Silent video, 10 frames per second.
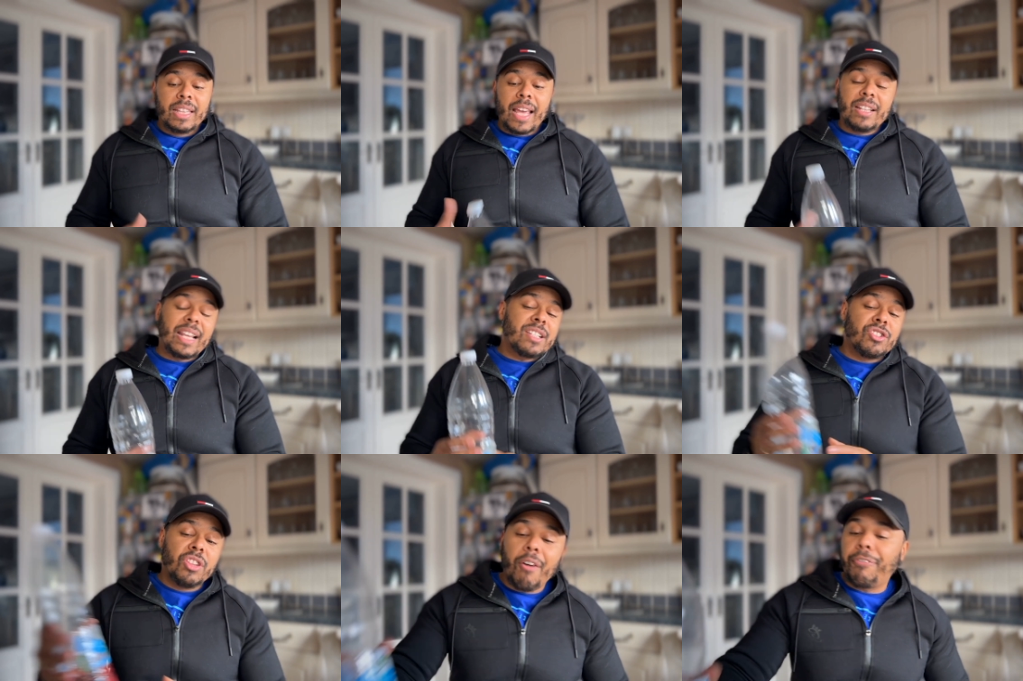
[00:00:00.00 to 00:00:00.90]
there, there's
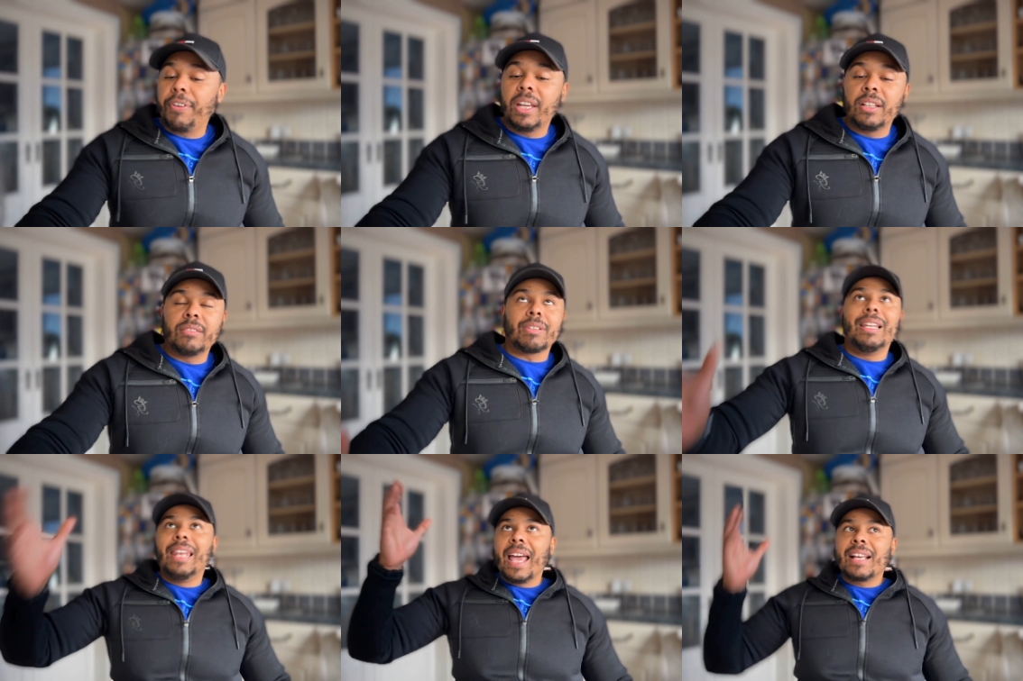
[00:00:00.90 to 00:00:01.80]
nothing,
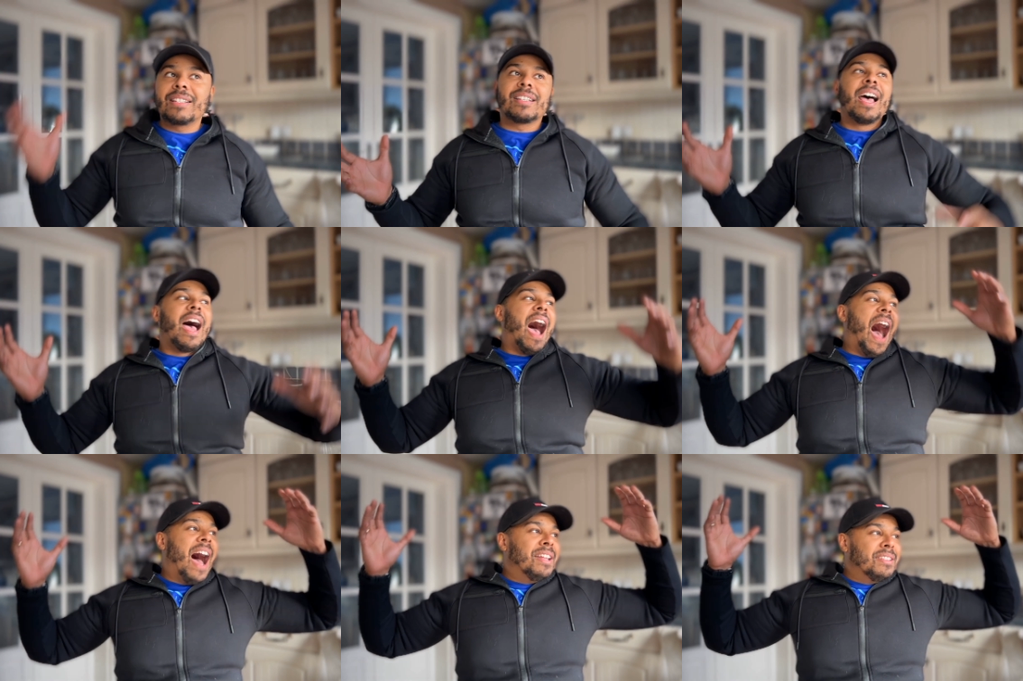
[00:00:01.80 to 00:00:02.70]
legs
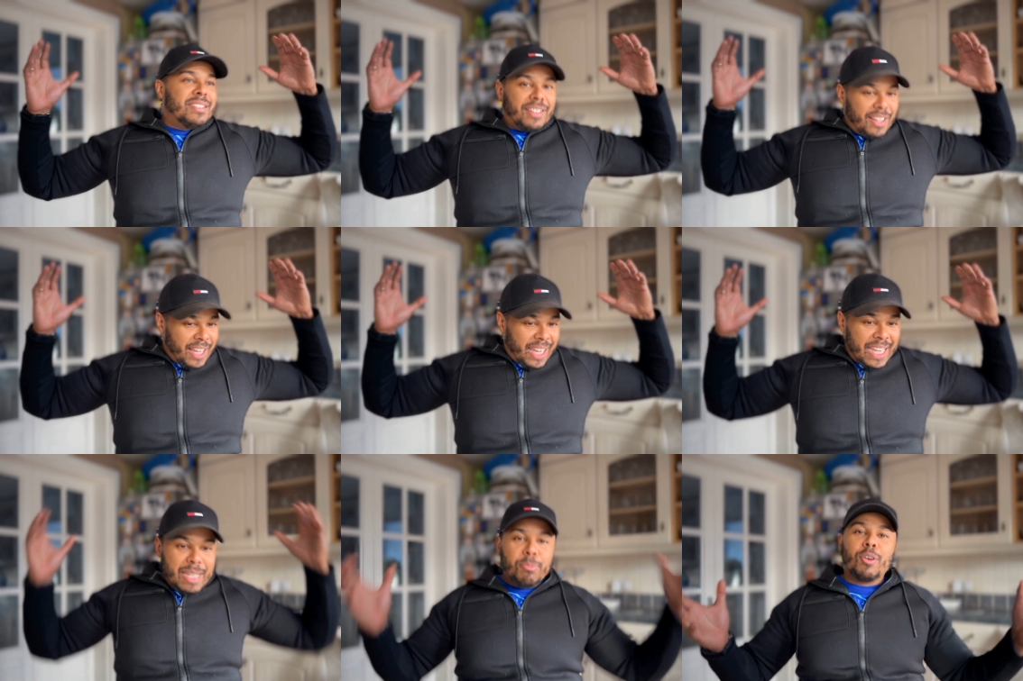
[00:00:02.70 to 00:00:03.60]
and
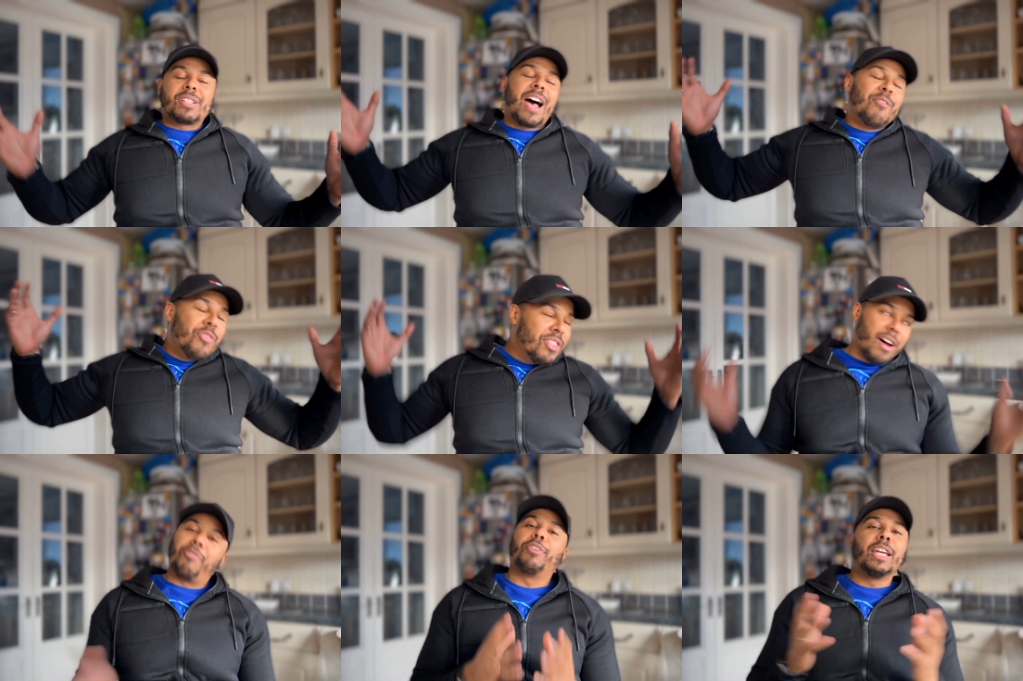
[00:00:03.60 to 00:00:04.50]
ebooks have
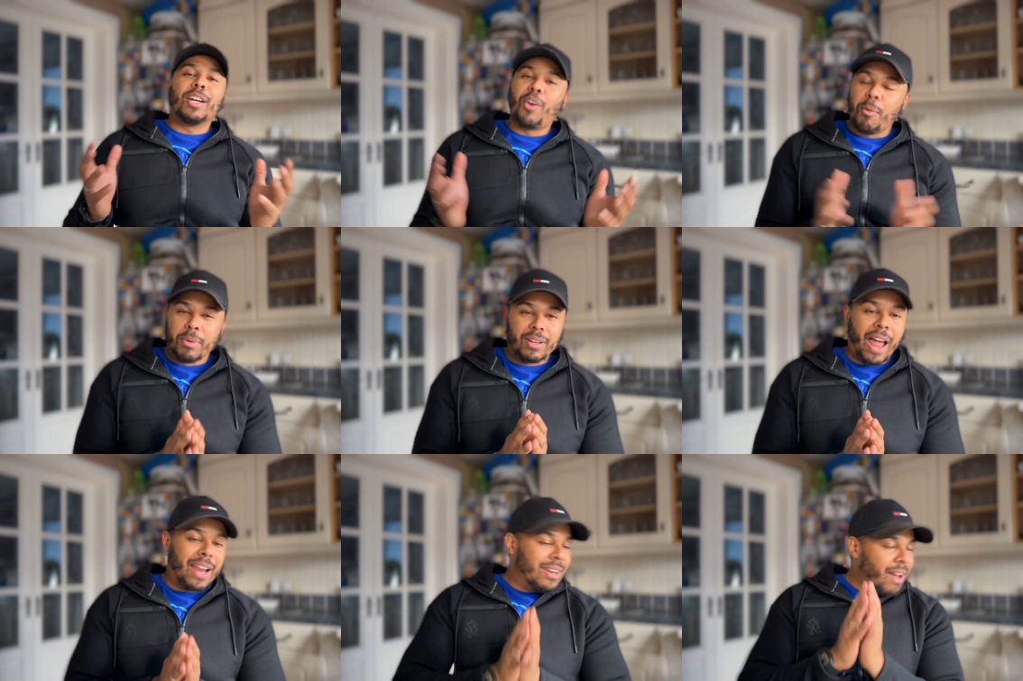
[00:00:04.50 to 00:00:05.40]
nothing in common,
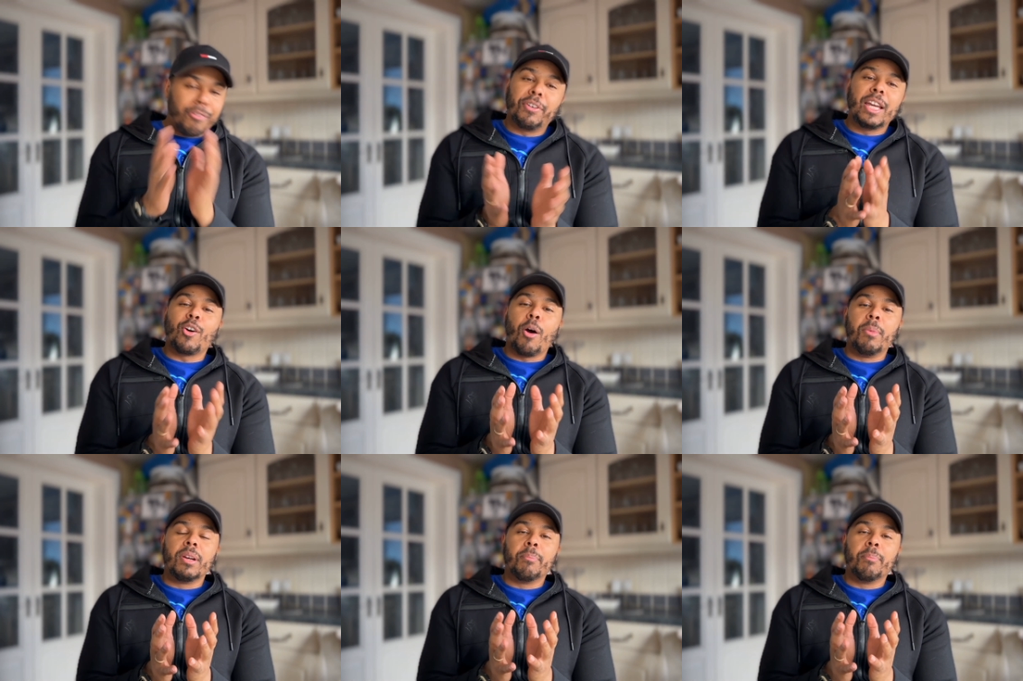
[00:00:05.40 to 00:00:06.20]
like nothing in common.